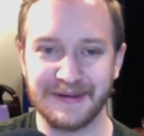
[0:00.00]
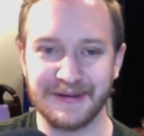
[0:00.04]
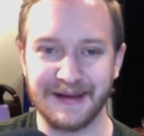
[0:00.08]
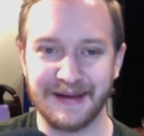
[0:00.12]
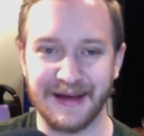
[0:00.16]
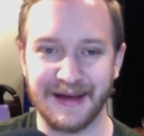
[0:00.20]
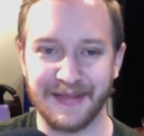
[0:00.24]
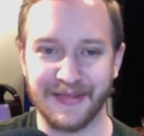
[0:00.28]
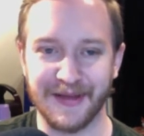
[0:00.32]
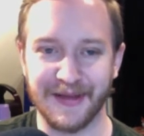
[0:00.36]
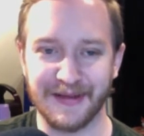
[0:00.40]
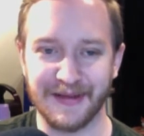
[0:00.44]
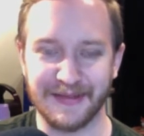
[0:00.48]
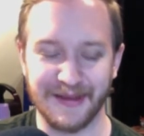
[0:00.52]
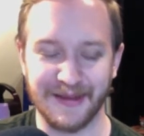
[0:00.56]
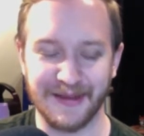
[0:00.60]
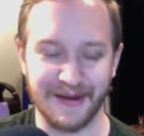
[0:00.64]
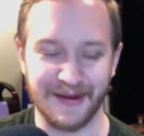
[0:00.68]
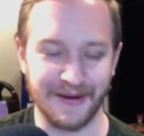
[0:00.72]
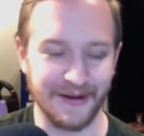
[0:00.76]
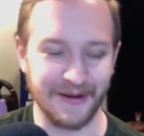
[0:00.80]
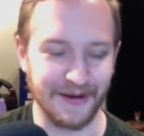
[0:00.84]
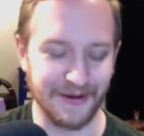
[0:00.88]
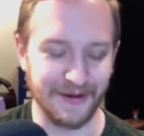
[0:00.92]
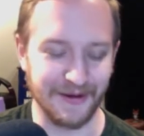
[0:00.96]
I think
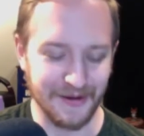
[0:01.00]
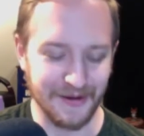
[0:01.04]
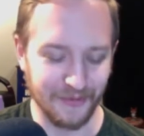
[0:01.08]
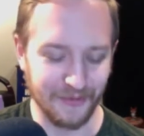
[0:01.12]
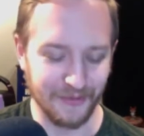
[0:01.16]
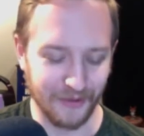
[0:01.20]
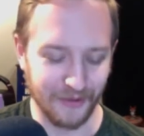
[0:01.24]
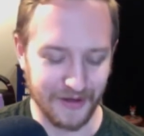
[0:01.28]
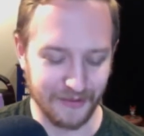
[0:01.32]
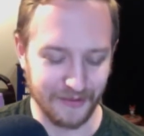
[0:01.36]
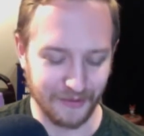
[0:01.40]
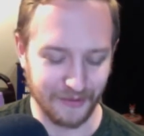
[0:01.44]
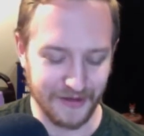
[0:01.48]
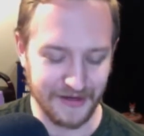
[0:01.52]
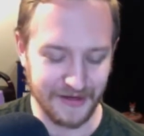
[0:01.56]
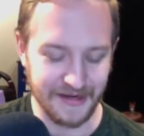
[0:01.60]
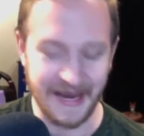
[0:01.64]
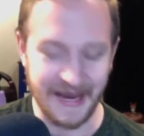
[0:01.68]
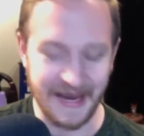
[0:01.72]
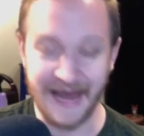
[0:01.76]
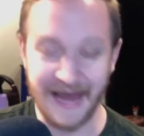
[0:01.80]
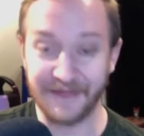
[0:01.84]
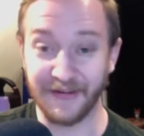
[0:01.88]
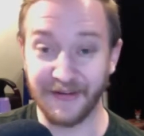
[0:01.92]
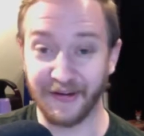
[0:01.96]
that uh, we we
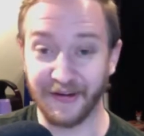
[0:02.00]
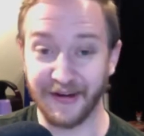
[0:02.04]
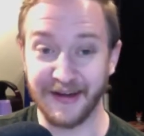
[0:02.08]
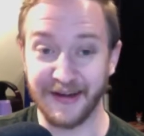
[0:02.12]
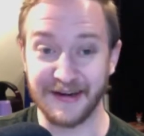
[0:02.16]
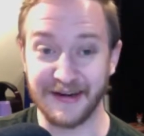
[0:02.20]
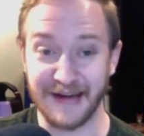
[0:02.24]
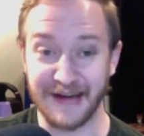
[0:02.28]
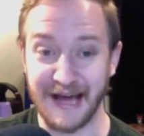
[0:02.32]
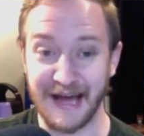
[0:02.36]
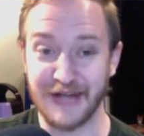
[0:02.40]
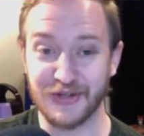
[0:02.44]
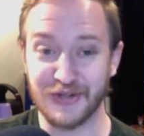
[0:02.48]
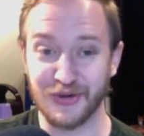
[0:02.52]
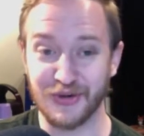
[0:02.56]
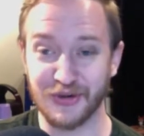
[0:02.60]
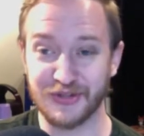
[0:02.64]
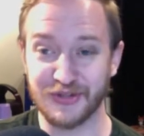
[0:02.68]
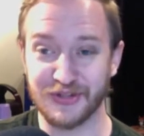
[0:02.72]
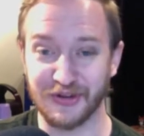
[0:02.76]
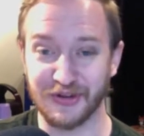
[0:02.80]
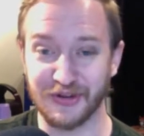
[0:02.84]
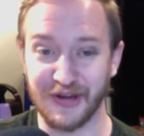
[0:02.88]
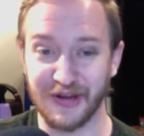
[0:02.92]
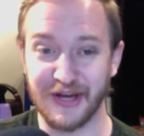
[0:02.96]
haven't let natural
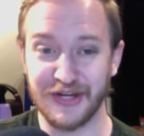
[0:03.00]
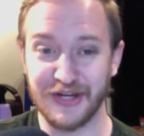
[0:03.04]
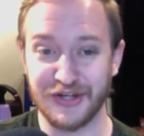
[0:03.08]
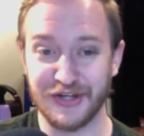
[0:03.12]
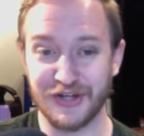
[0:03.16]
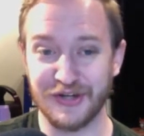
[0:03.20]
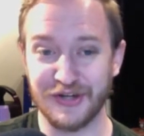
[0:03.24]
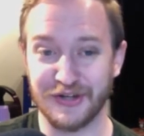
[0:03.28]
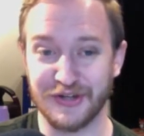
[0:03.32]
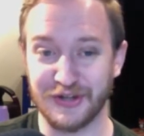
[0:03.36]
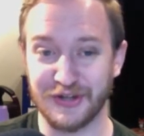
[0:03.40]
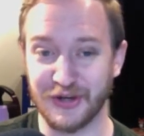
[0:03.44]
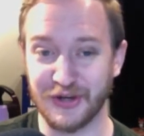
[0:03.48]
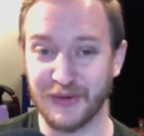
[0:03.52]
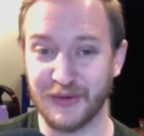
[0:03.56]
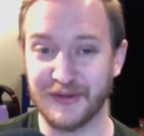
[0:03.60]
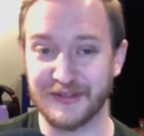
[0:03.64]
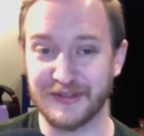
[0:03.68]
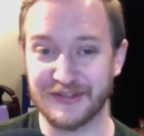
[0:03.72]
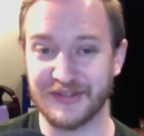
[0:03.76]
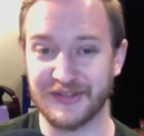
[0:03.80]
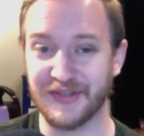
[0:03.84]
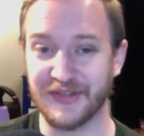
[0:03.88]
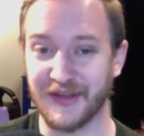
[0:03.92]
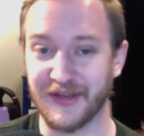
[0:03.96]
selection do
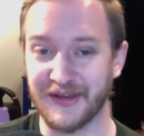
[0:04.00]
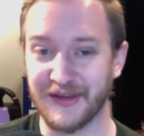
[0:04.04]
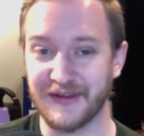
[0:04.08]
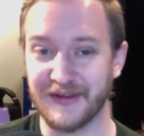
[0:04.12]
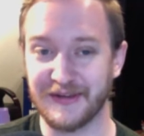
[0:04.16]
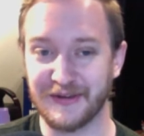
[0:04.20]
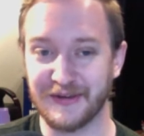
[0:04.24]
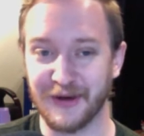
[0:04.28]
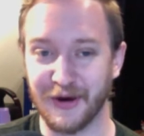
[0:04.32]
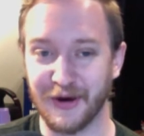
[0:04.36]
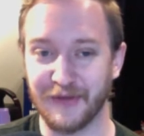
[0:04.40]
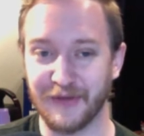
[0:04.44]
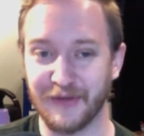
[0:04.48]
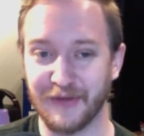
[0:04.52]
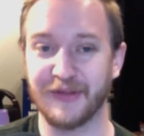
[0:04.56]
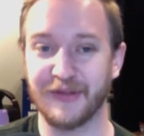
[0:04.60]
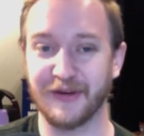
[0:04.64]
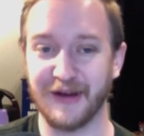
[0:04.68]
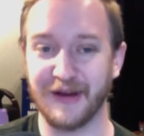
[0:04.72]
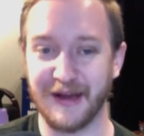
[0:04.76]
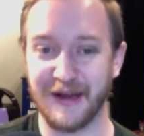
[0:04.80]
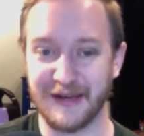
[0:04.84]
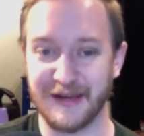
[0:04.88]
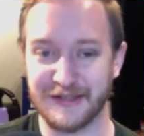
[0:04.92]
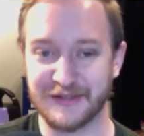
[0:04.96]
its thing over the
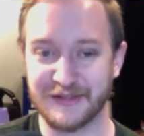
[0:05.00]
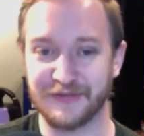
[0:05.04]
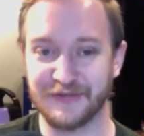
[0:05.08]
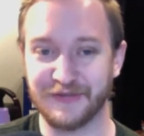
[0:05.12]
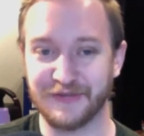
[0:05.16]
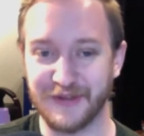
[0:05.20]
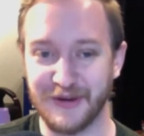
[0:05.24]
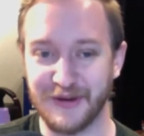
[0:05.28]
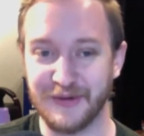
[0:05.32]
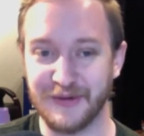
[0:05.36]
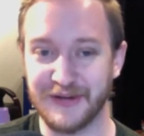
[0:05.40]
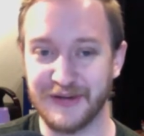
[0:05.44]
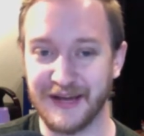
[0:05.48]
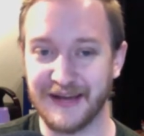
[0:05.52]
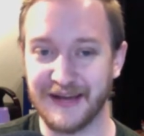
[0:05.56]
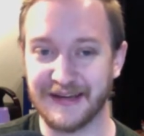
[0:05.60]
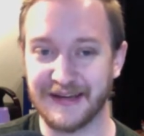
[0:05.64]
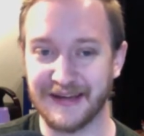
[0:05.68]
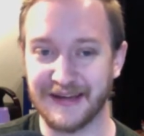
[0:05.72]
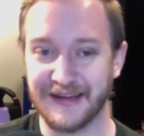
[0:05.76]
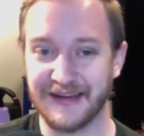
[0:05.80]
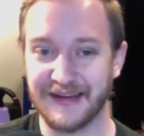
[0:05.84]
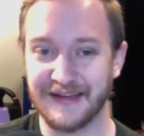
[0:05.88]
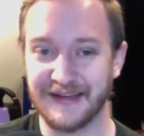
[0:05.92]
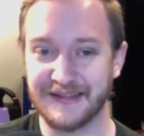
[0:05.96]
last few
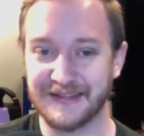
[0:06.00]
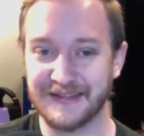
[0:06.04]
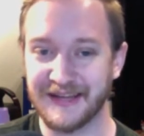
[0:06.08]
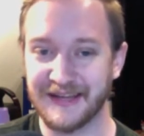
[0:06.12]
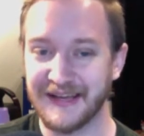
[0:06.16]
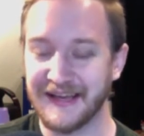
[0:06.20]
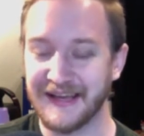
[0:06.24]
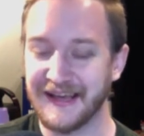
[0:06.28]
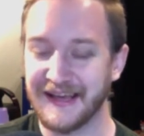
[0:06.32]
decades.